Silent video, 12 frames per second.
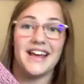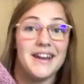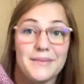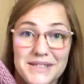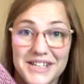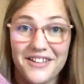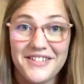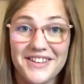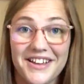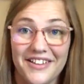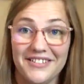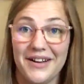And I'm still on the
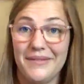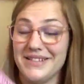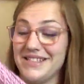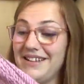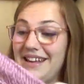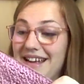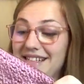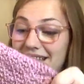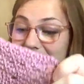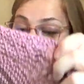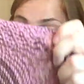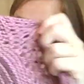color I was on last
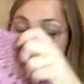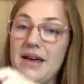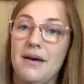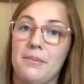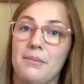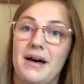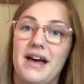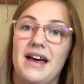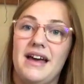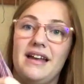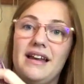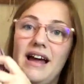time,
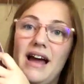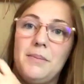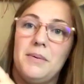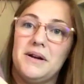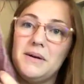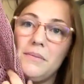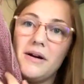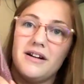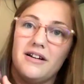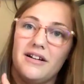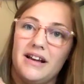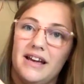but I put a
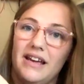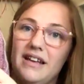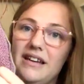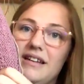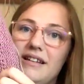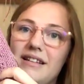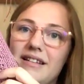marker in.